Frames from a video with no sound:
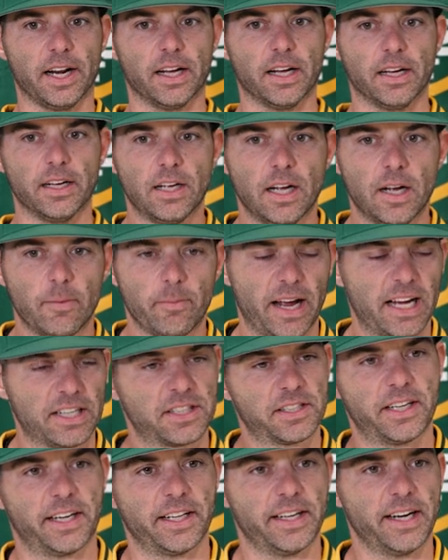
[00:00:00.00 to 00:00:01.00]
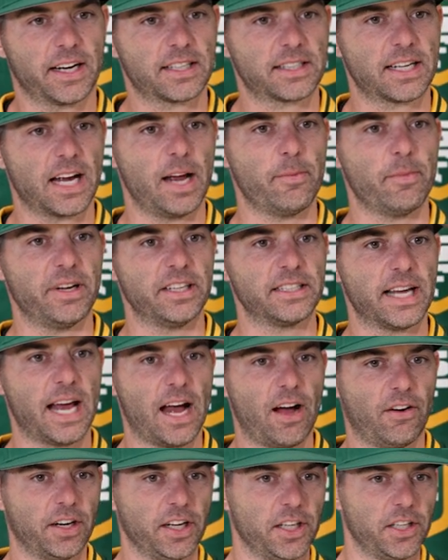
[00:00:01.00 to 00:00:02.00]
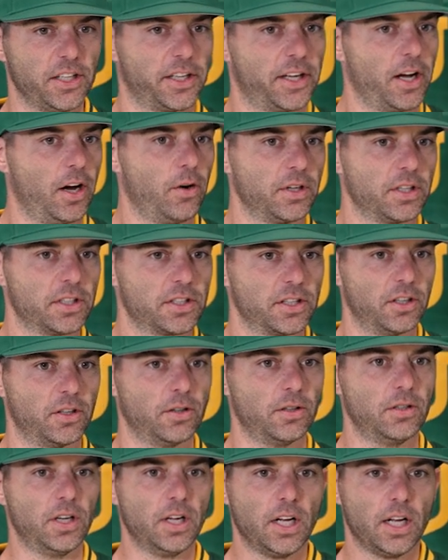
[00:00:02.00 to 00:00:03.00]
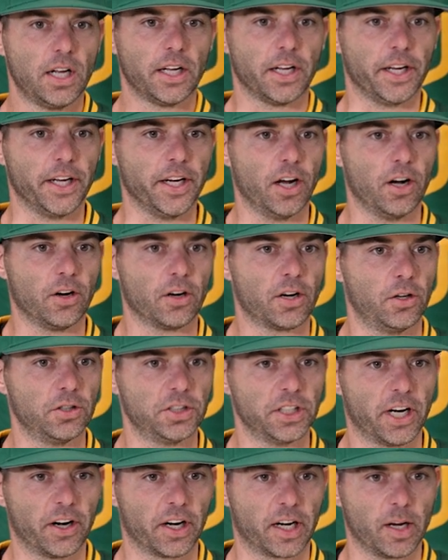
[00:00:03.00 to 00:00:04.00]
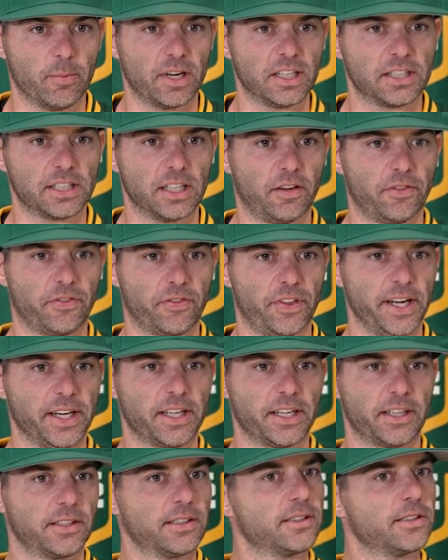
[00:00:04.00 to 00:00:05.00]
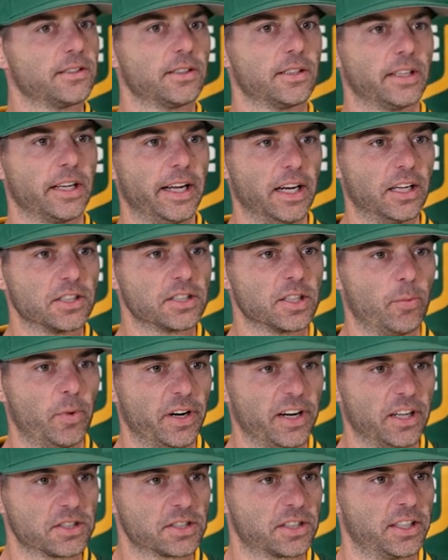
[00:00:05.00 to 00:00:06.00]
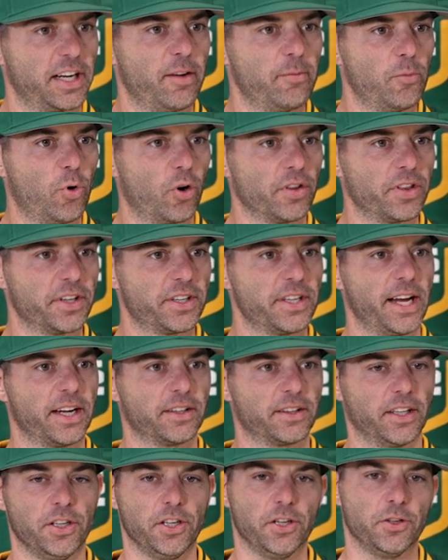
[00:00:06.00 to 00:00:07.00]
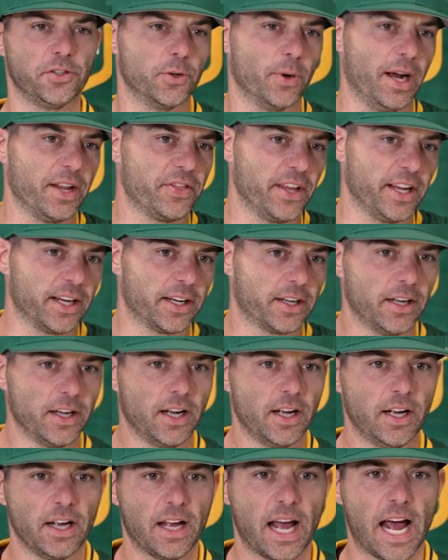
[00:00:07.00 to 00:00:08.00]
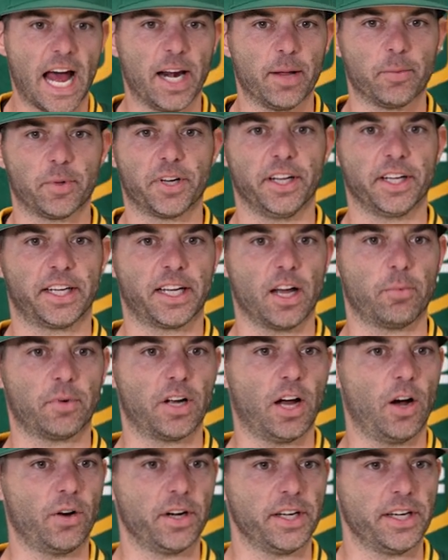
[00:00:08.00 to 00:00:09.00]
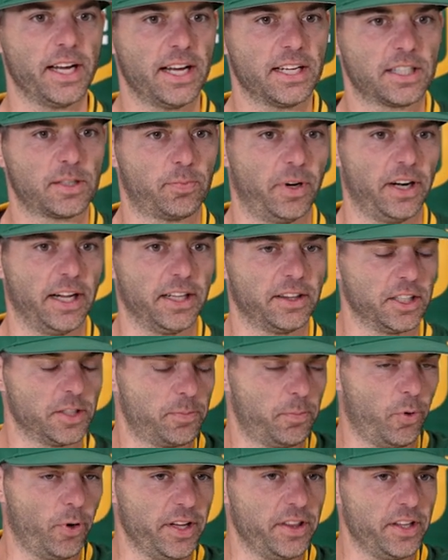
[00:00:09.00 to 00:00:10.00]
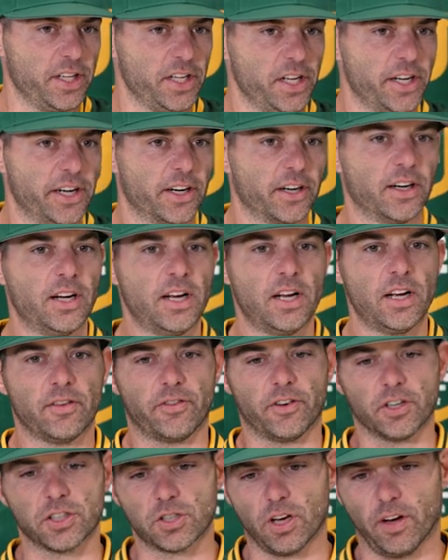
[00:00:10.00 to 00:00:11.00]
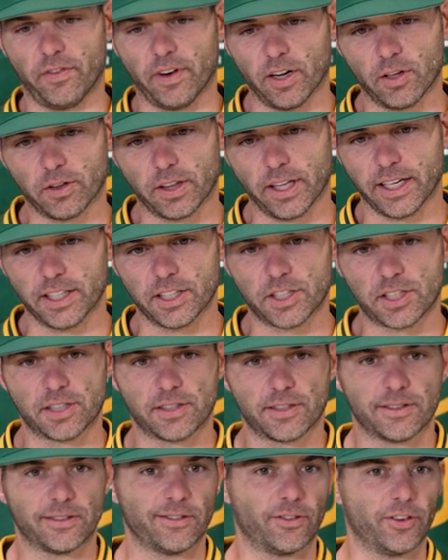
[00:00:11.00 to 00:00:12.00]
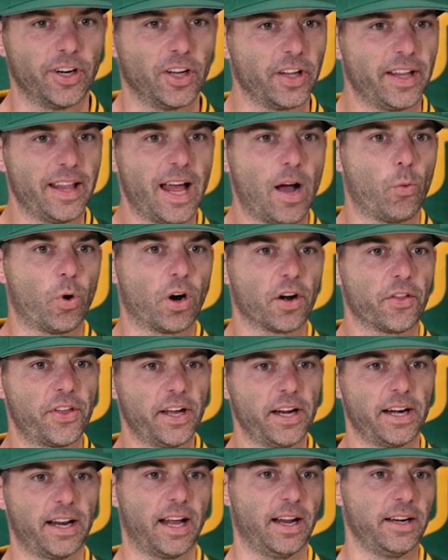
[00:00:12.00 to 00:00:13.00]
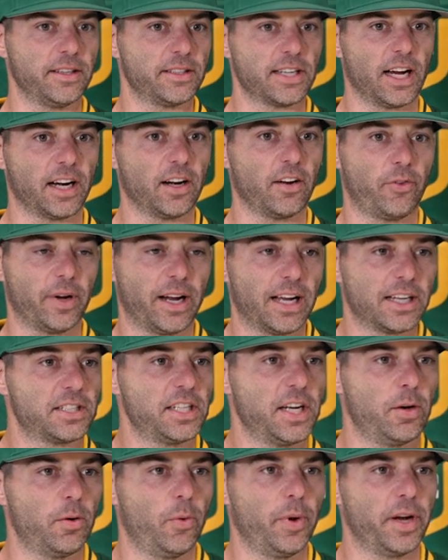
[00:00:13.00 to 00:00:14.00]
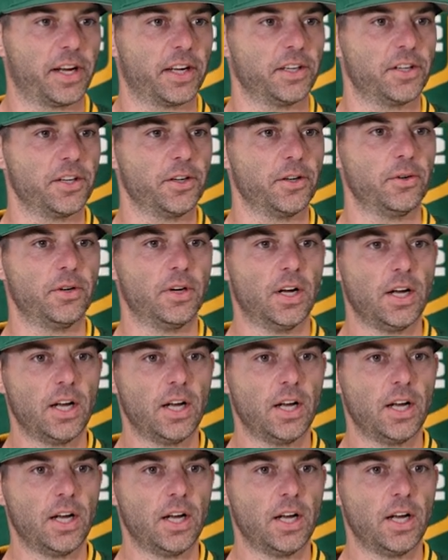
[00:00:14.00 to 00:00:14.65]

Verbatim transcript: of pass it to the next guy mentality. You go until, you know, Coach Eric and myself think, you know, someone else is going to have more in the tank than you. Do I think Adam could have kept going, yes, but at this point in the year, first off, I don't think it's really that worth it, and second off, we got to see what we can do